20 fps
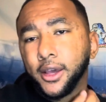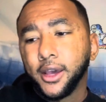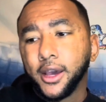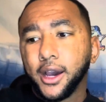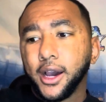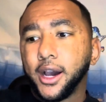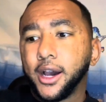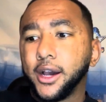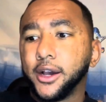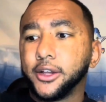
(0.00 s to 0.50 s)

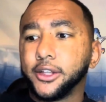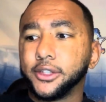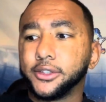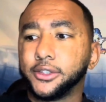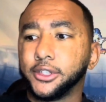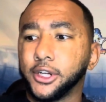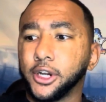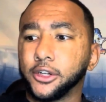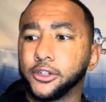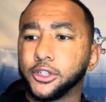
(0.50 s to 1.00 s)

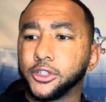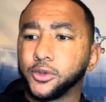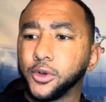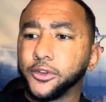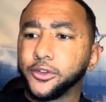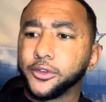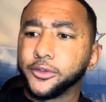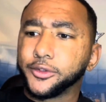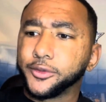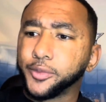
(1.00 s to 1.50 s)
DeAndre
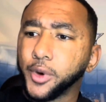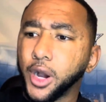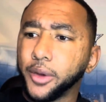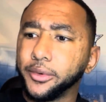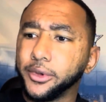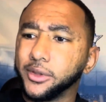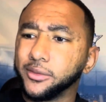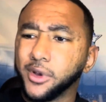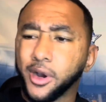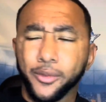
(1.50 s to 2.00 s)
Swift is
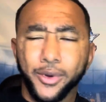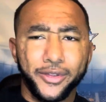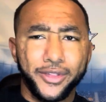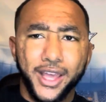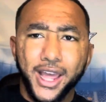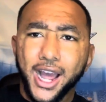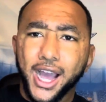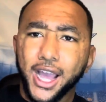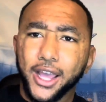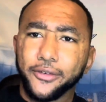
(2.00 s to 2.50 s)
probably around
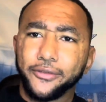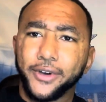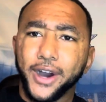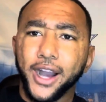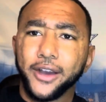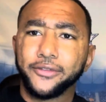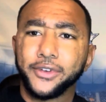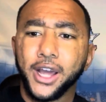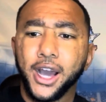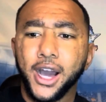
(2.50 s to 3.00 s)
that height,
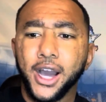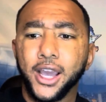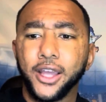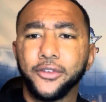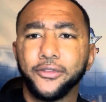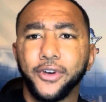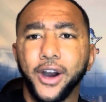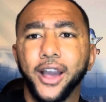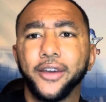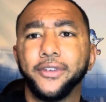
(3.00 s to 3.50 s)
5'9",
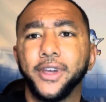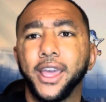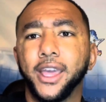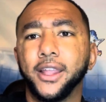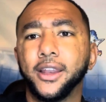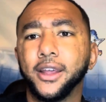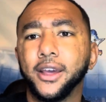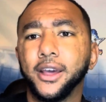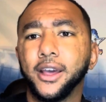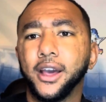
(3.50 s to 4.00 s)
5'8".
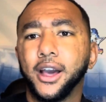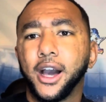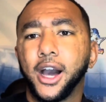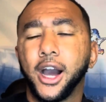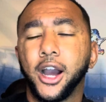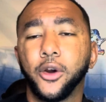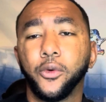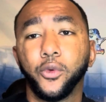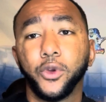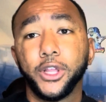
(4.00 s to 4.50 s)

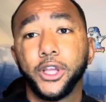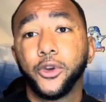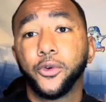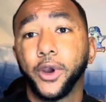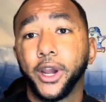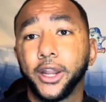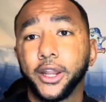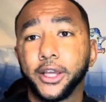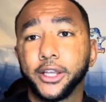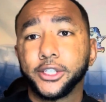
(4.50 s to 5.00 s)
Really
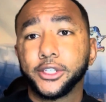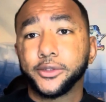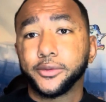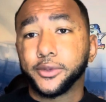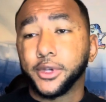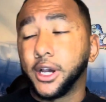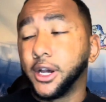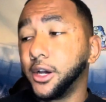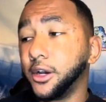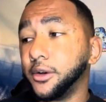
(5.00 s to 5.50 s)
great
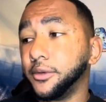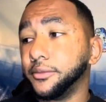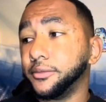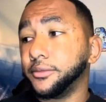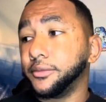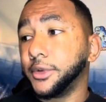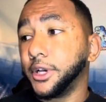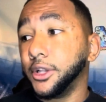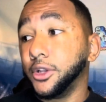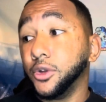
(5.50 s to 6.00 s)

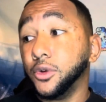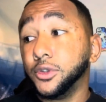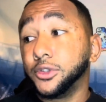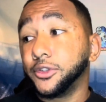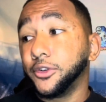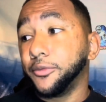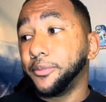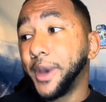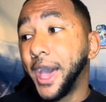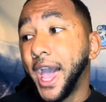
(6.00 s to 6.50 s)

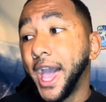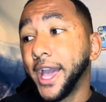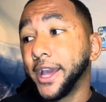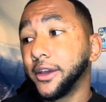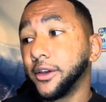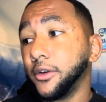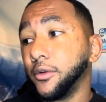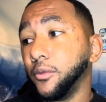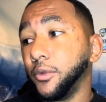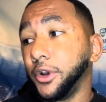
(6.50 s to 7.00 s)
elusive back.
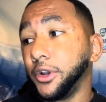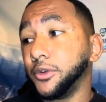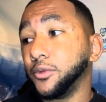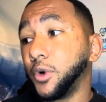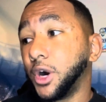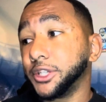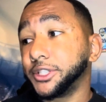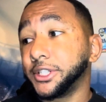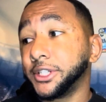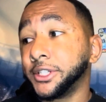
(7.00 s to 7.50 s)
When you're
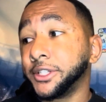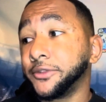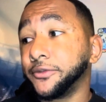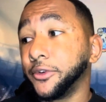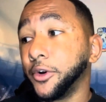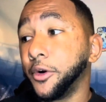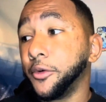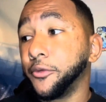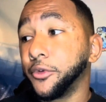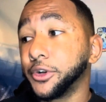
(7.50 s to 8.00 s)
watching his
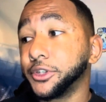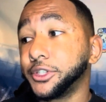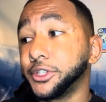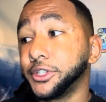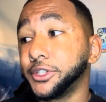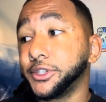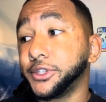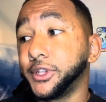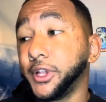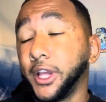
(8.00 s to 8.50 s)
film
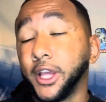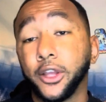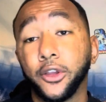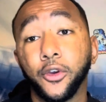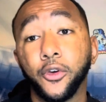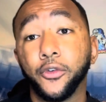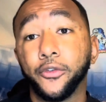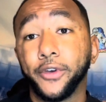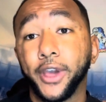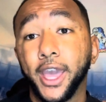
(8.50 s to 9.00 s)
versus the
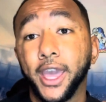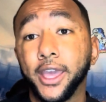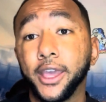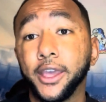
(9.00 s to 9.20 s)
U of A,